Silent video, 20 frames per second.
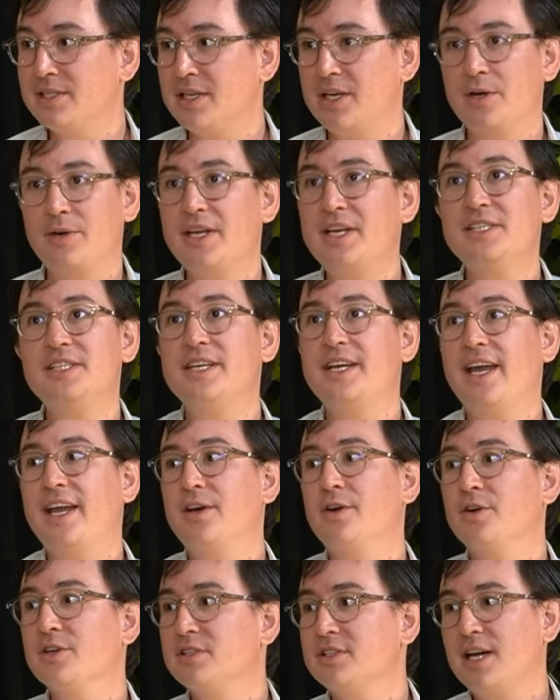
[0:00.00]

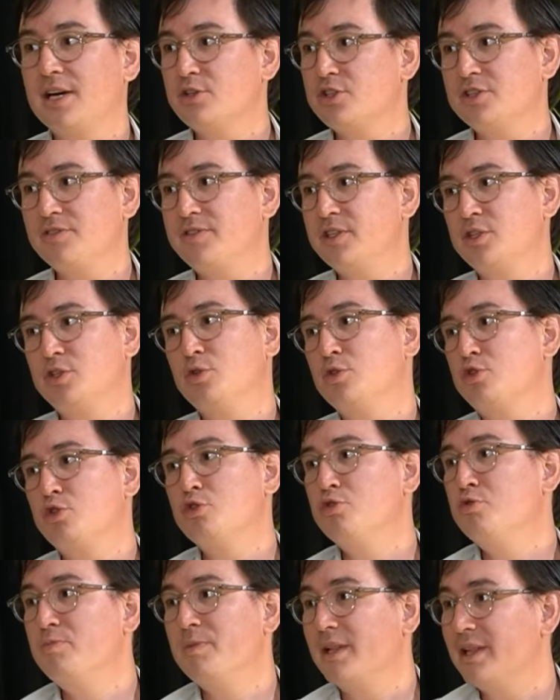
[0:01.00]
EasyCater is now shifting to a
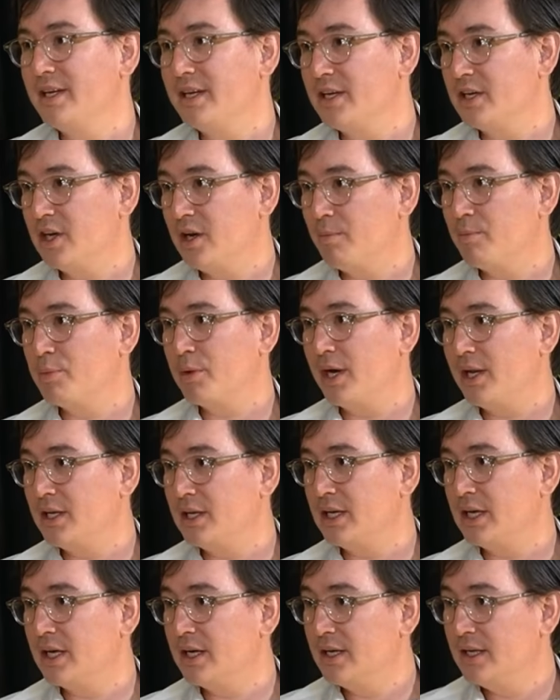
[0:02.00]
2 million
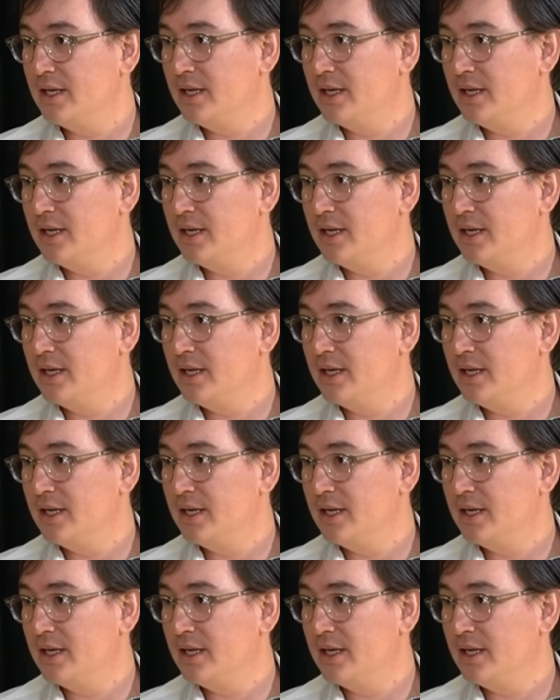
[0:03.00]
umbrella